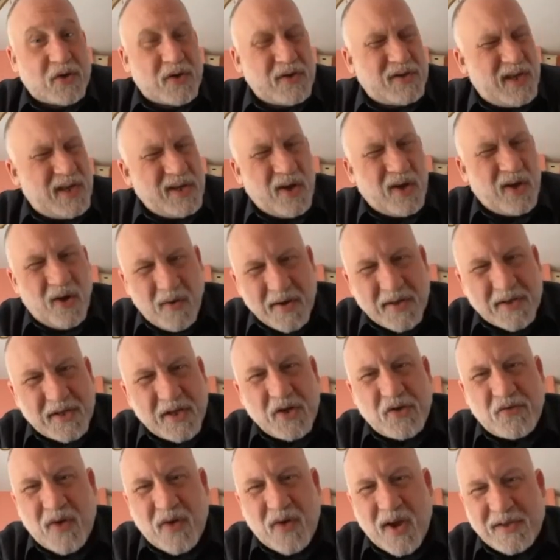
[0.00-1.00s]
and saying, oh, it's
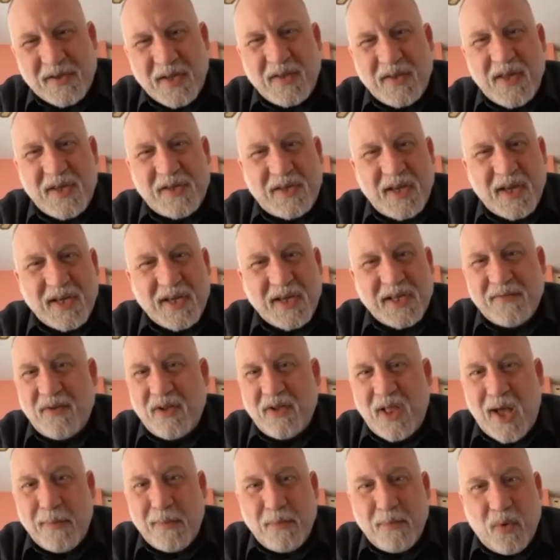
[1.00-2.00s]
interesting. These things have a
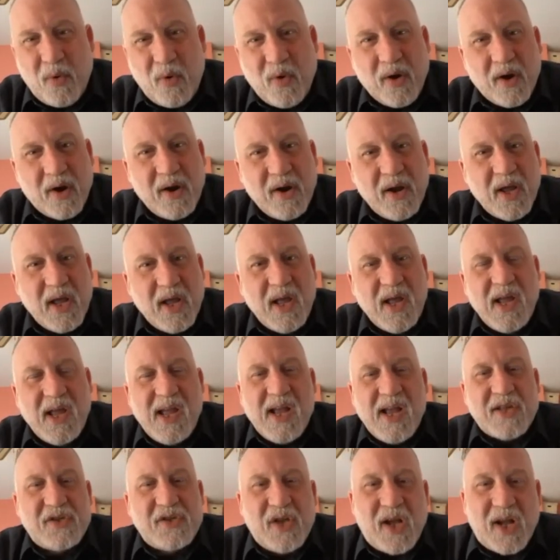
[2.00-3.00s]
lot more.
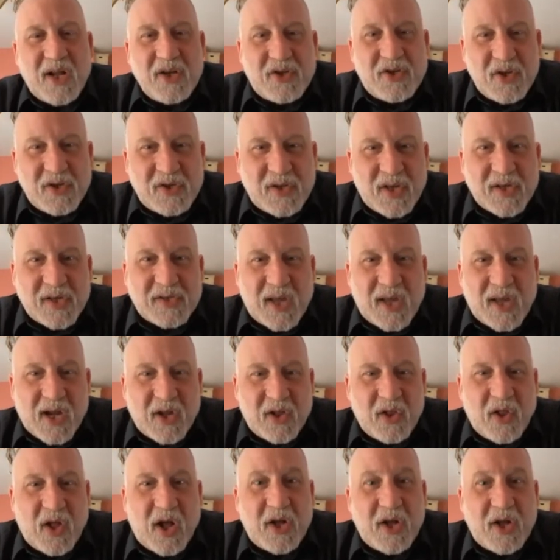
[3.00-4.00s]
It's not just a
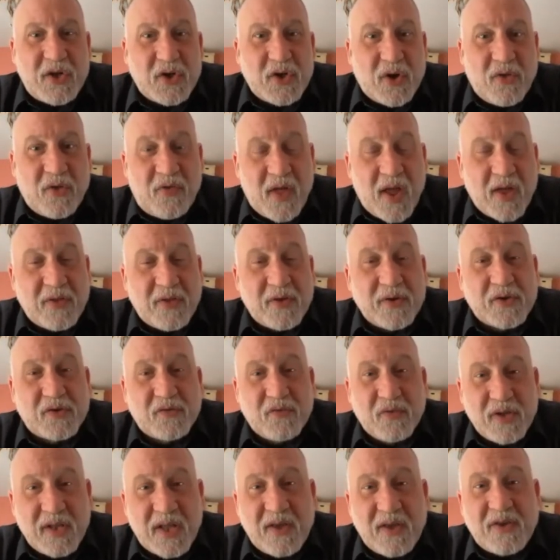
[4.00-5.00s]
psychological thing.
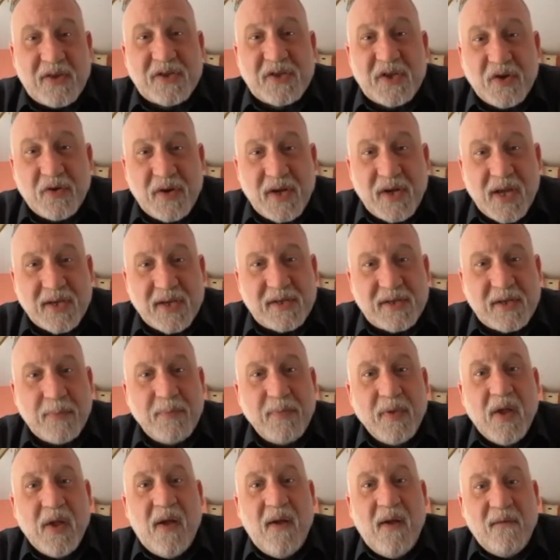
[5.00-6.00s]
There's really serious
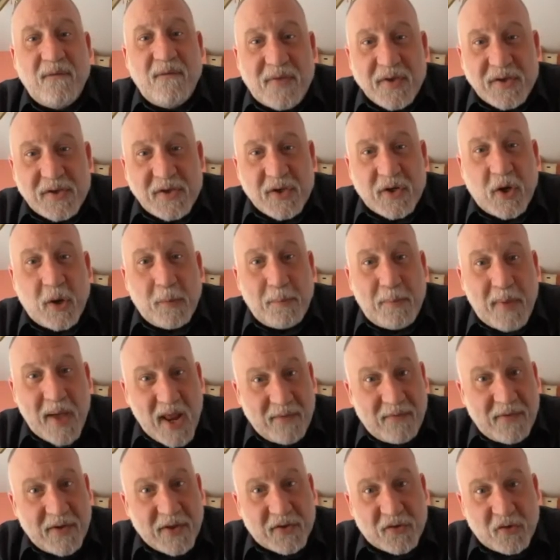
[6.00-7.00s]
physical
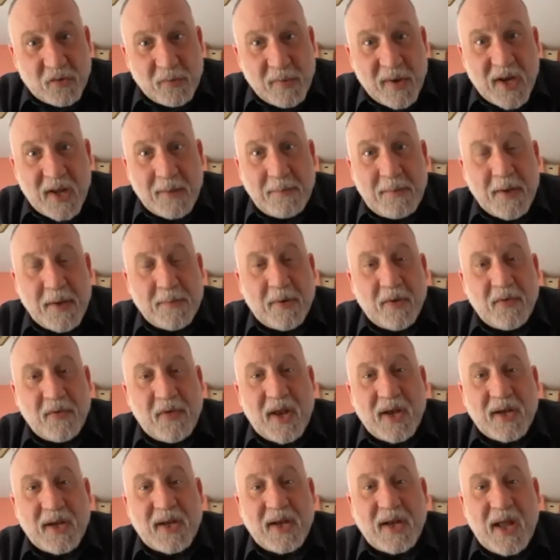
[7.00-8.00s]
benefits for many people
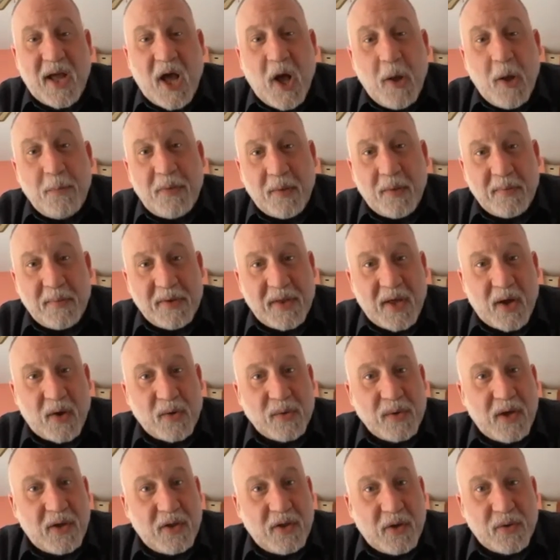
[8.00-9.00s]
that it can help them
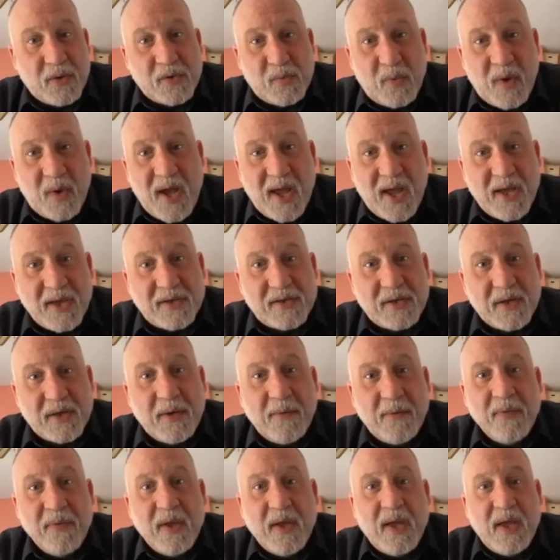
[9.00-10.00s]
in those ways.
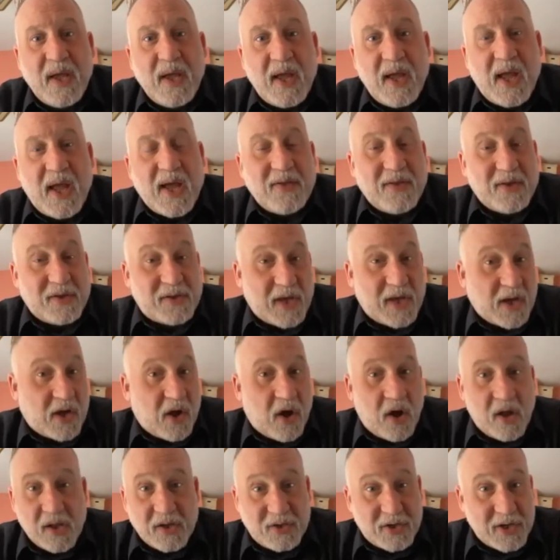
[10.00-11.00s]
And the
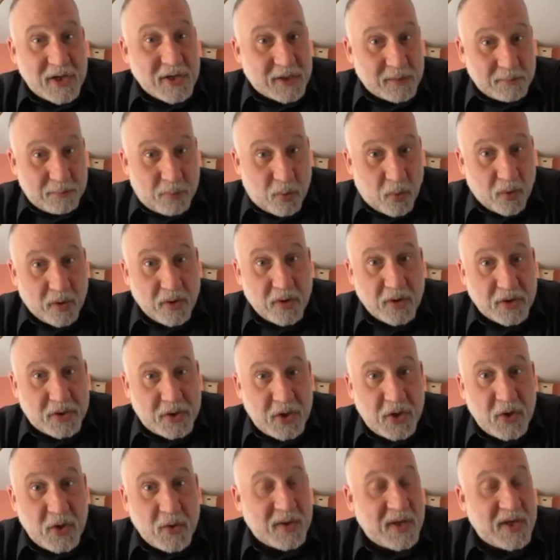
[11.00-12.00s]
psychology is important
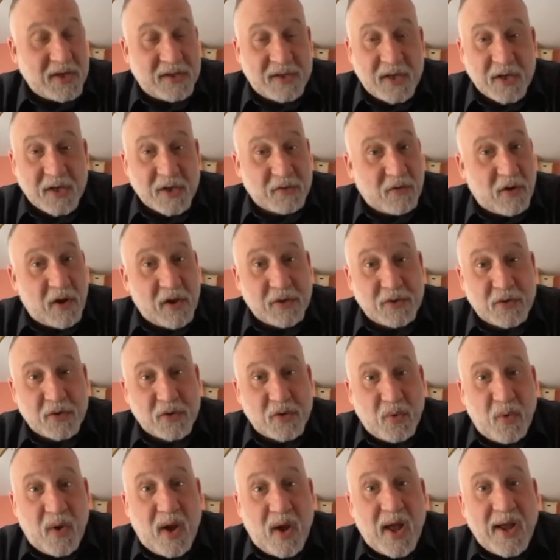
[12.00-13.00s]
too. And these things are all
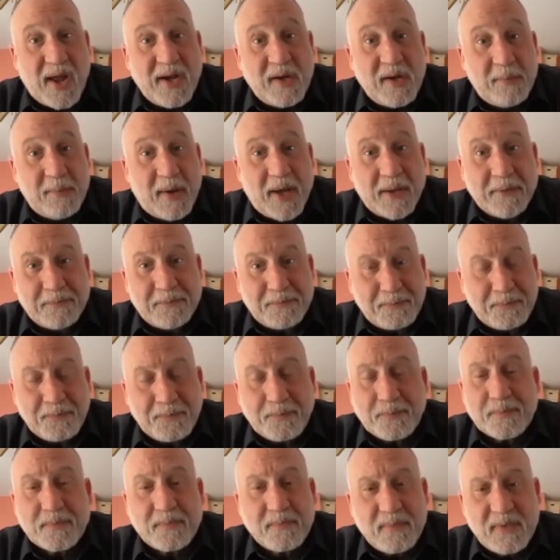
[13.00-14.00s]
intertwined, but
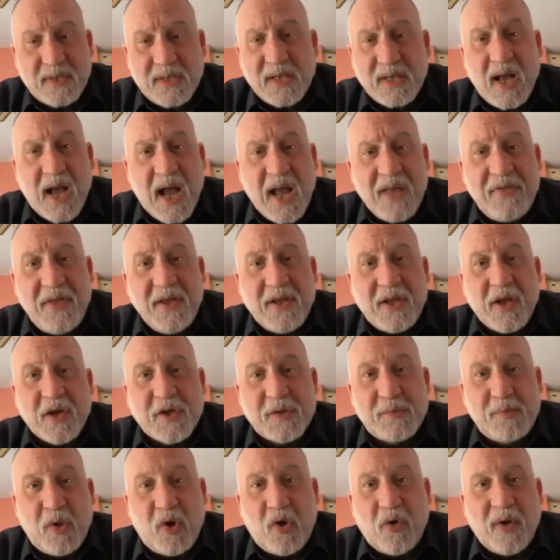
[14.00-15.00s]
I think
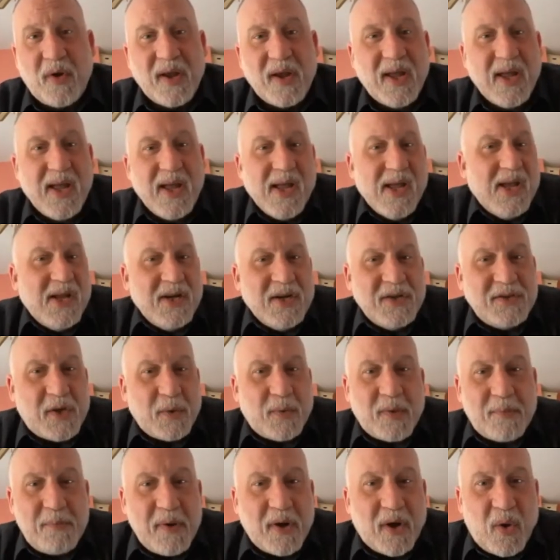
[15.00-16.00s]
exploring, it's like
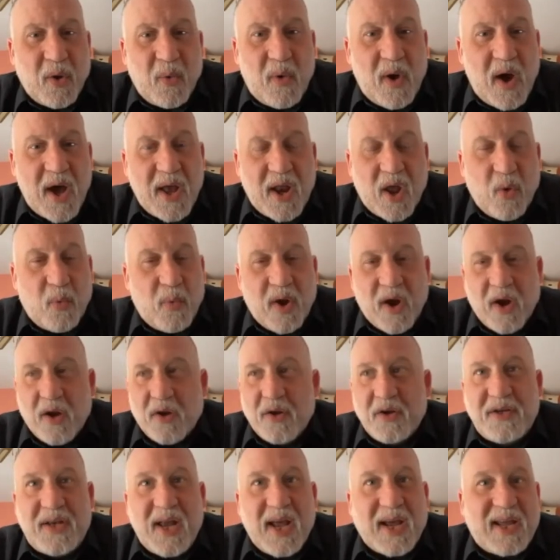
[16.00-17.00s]
with marijuana,
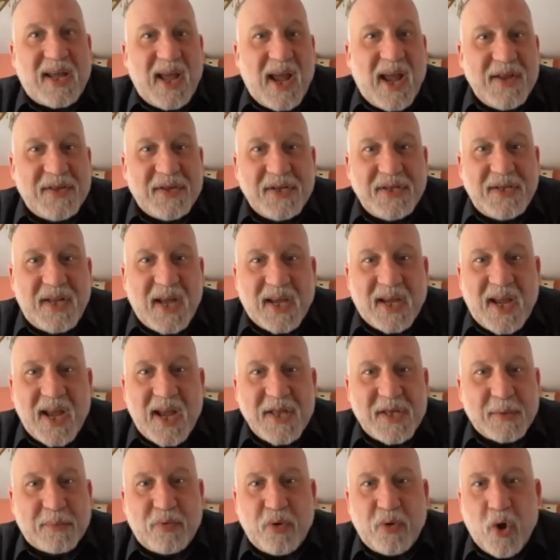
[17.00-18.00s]
where decades and
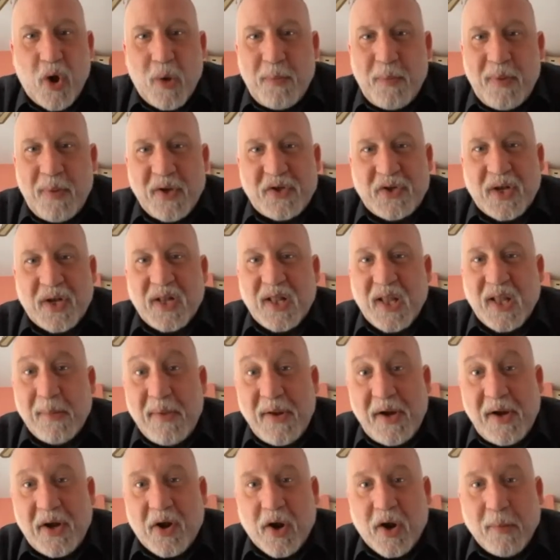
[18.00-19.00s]
decades of prohibition
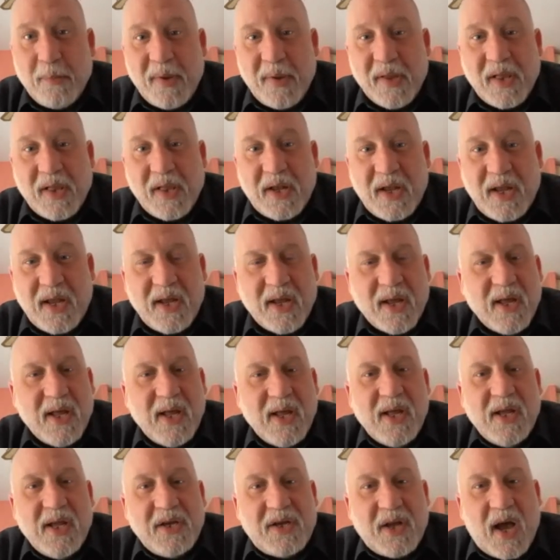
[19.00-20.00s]
limited our ability
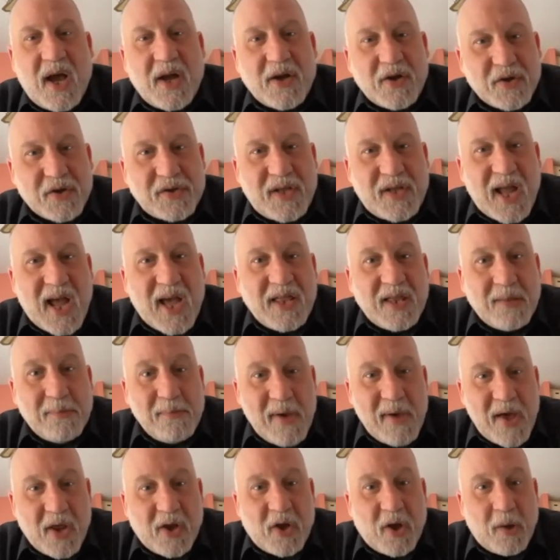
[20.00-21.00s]
to understand the
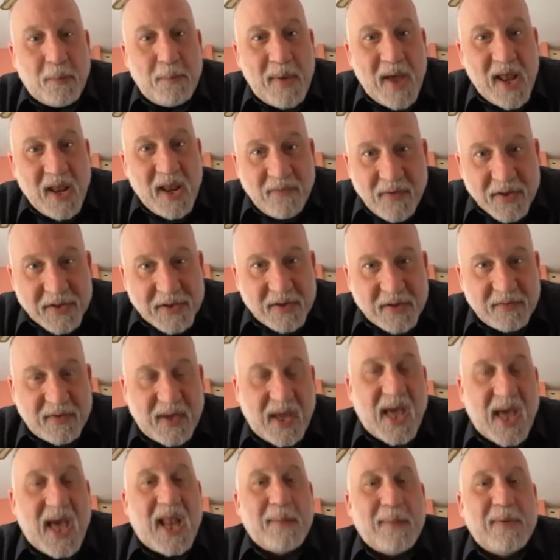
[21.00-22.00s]
medical benefits of
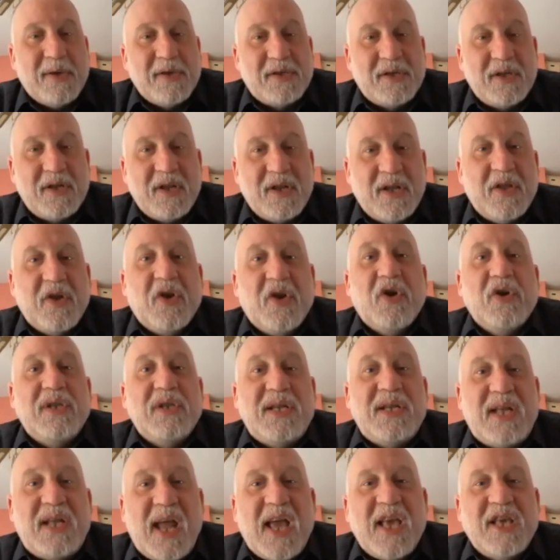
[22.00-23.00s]
cannabis. And in the
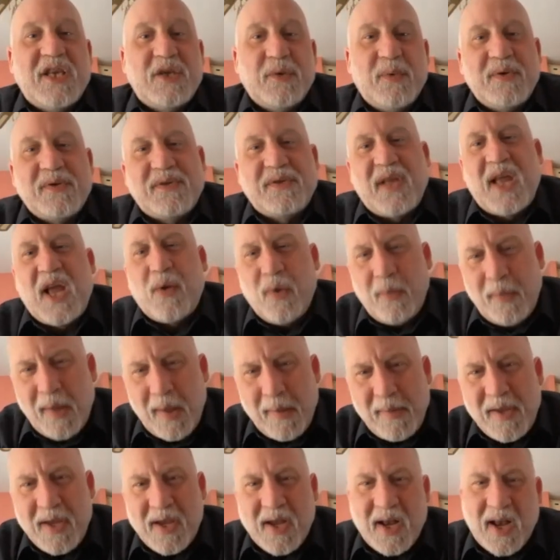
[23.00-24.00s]
early days, it was like, well,
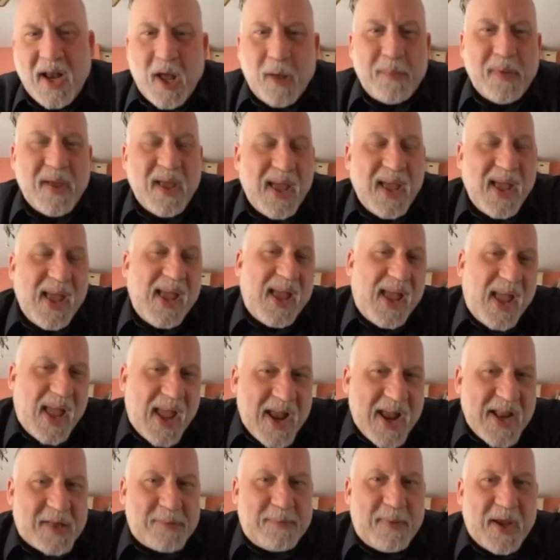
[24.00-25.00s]
maybe you can help
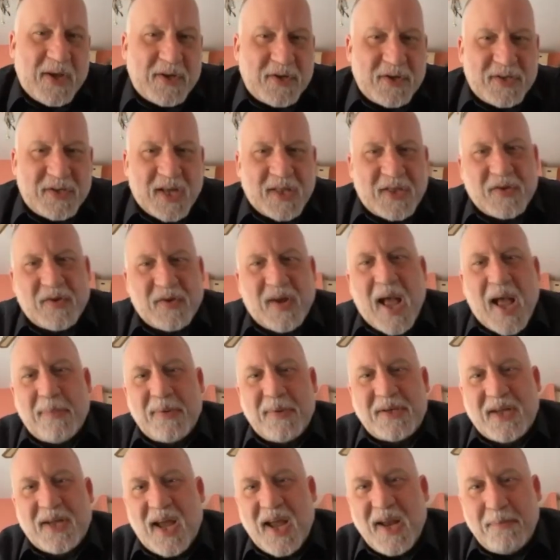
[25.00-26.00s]
AIDS patients get their
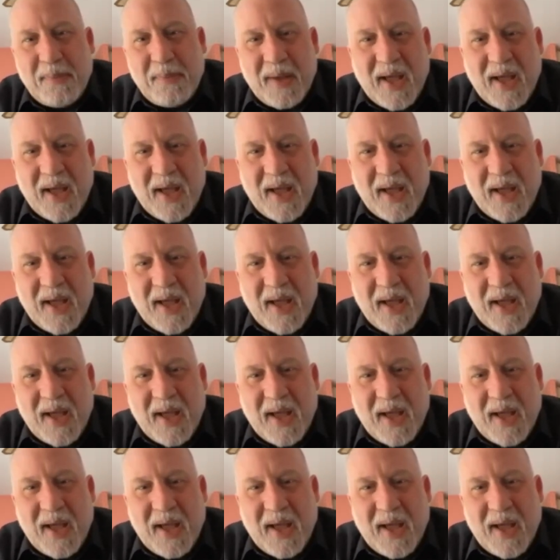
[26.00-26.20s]
appetite